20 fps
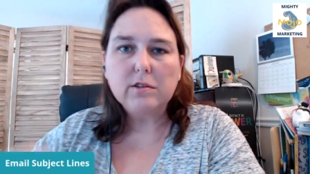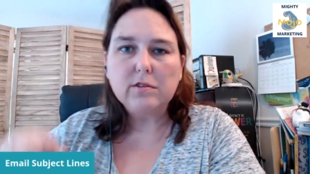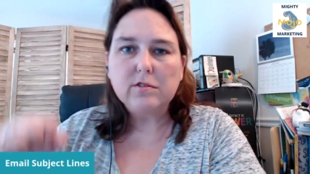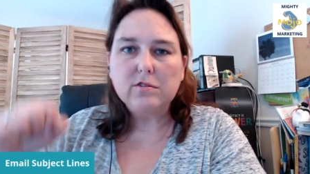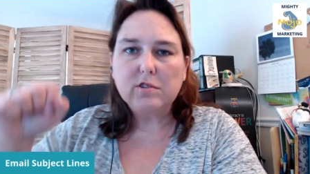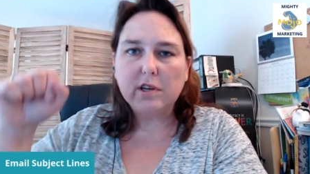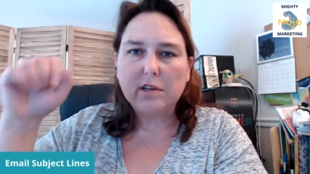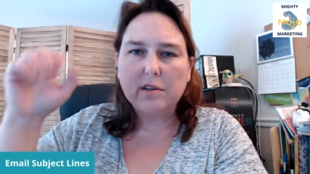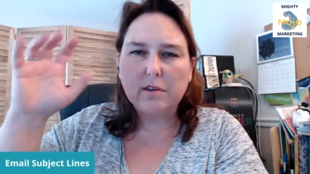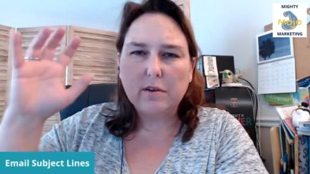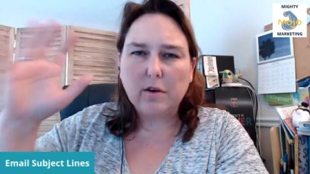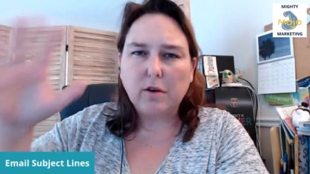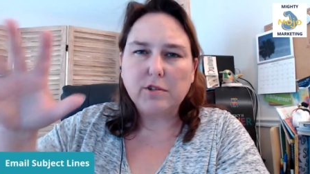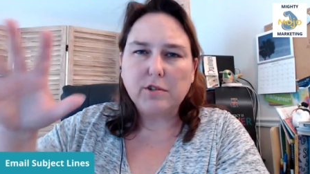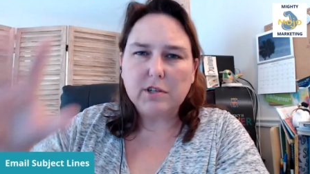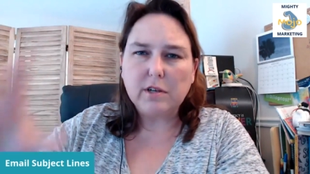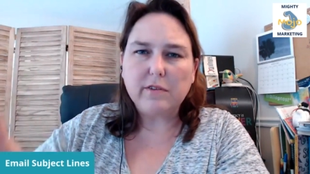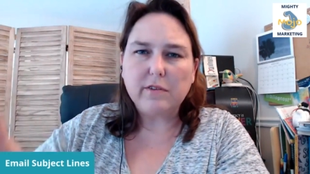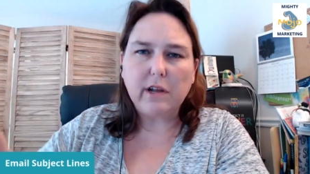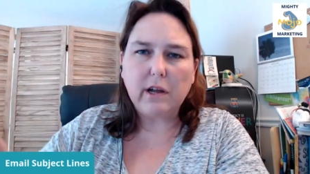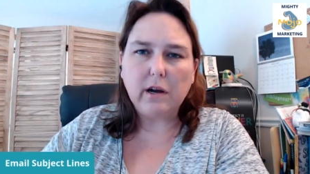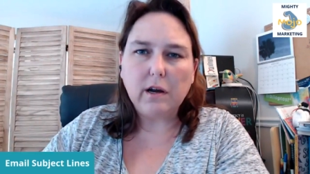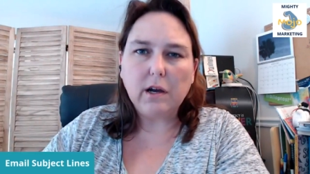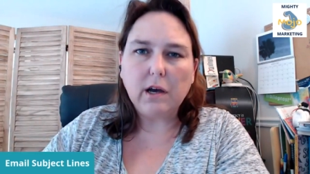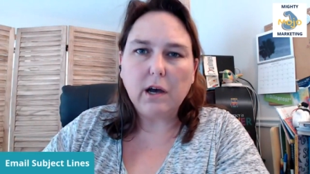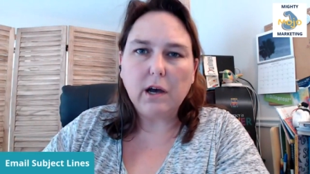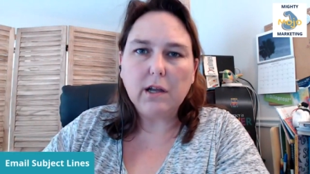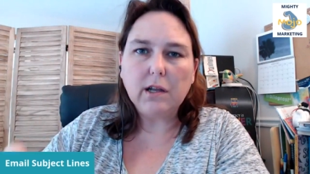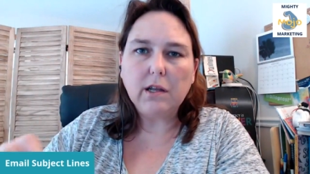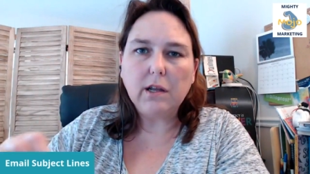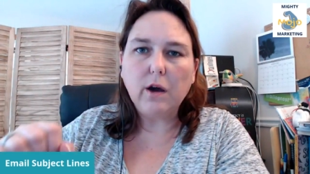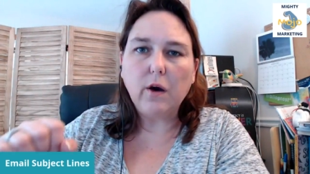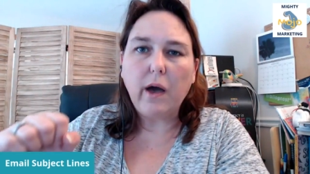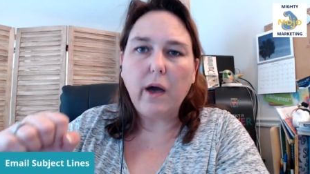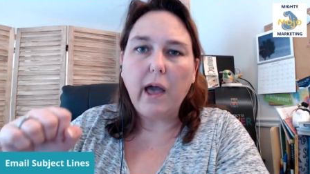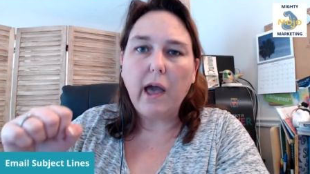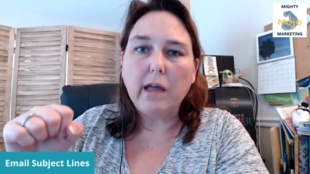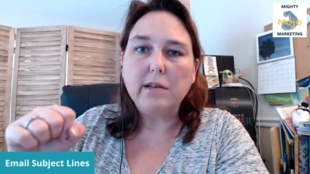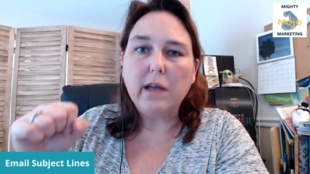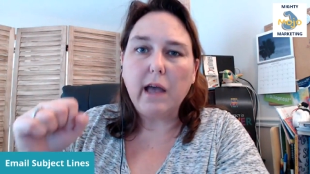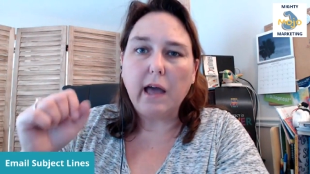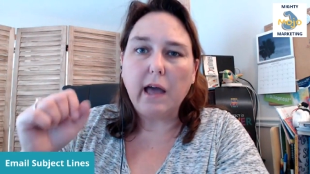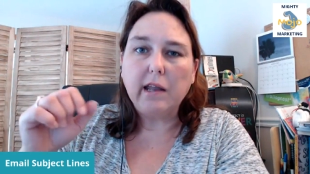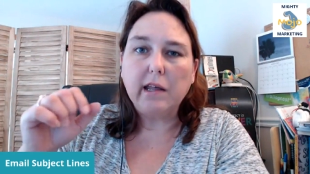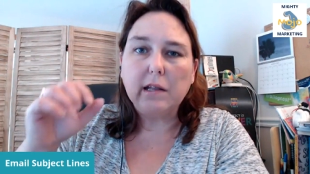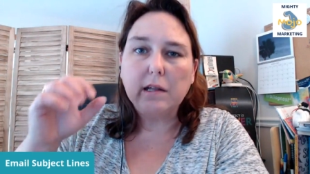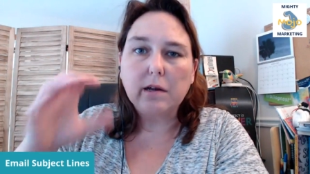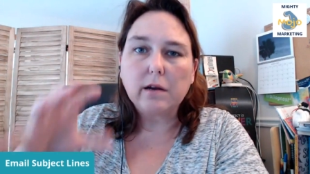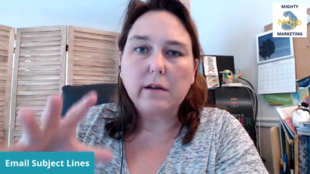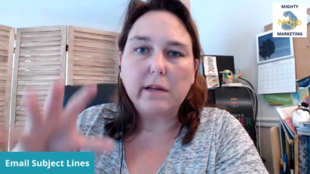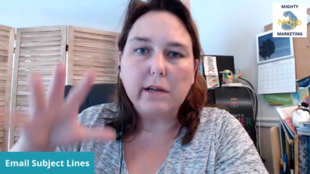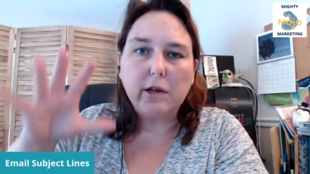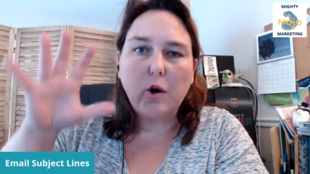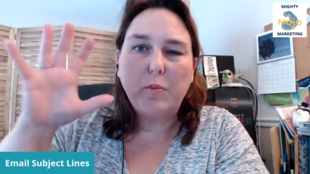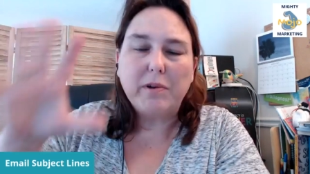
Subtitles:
It's like called shaving a haircut, and it literally,